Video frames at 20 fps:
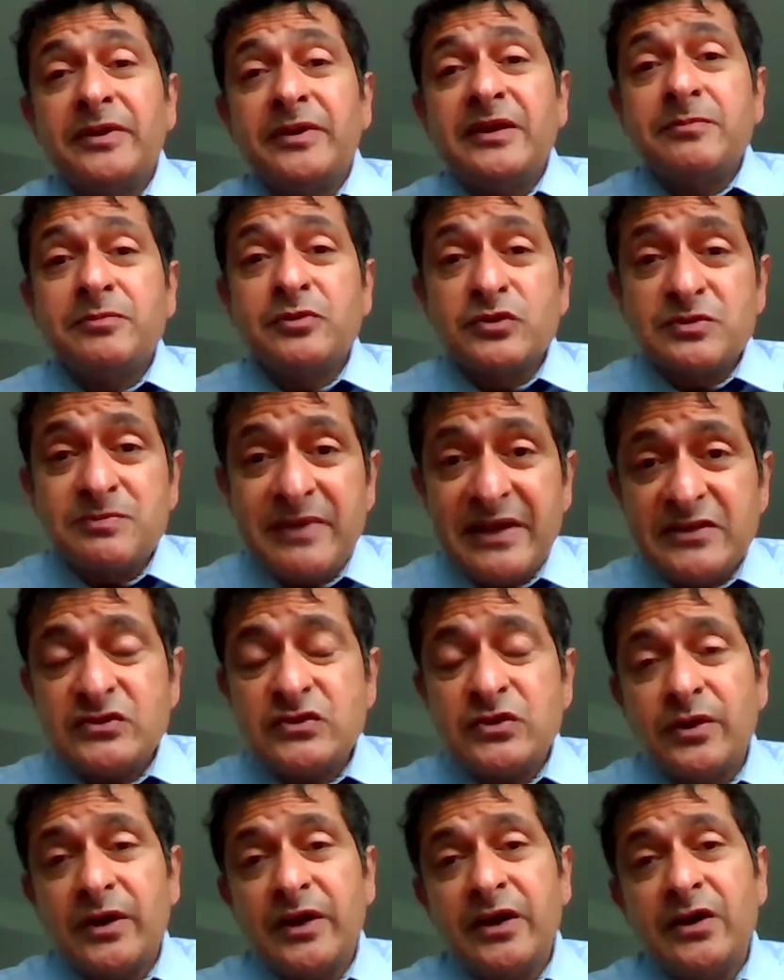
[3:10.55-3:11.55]
people's
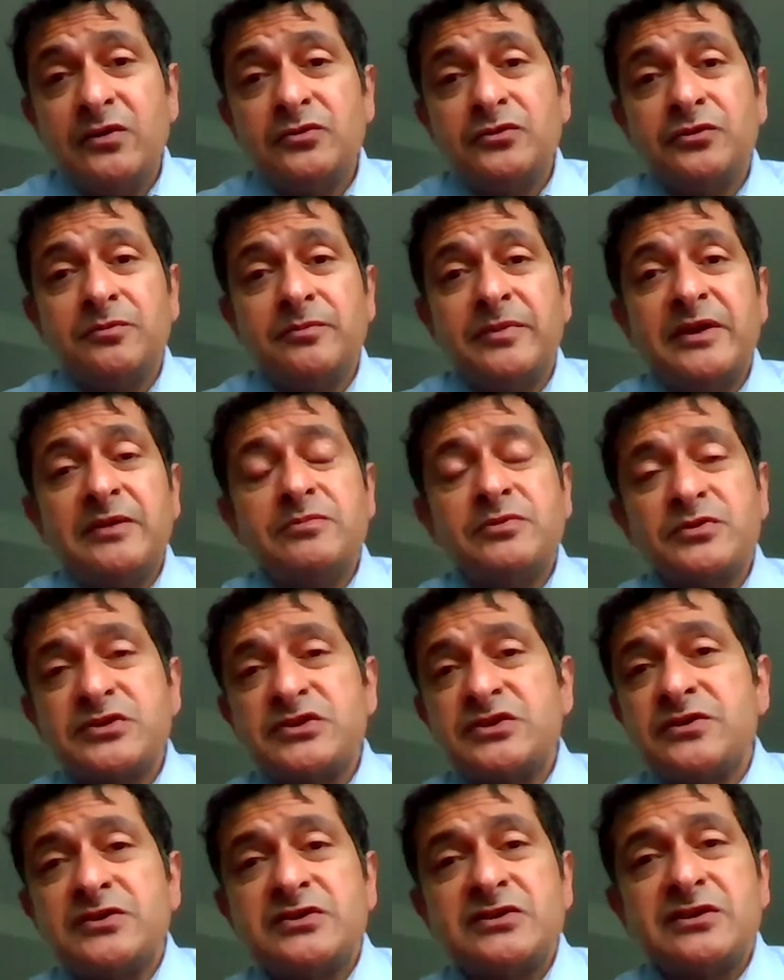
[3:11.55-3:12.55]
mental health, on people's
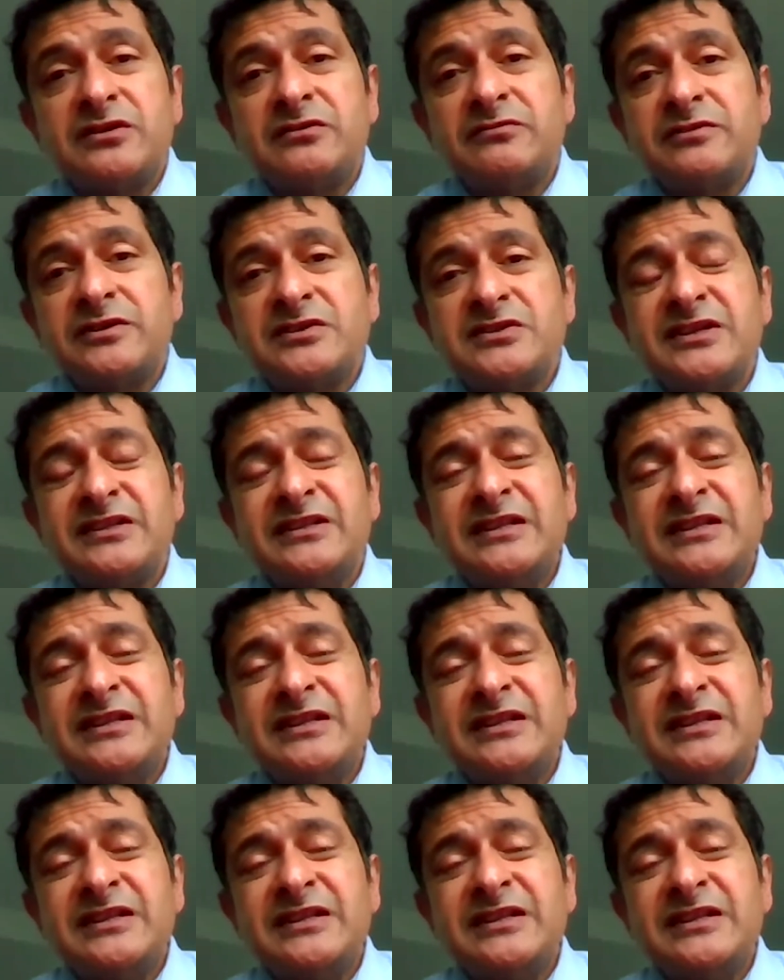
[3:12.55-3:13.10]
suicide risk.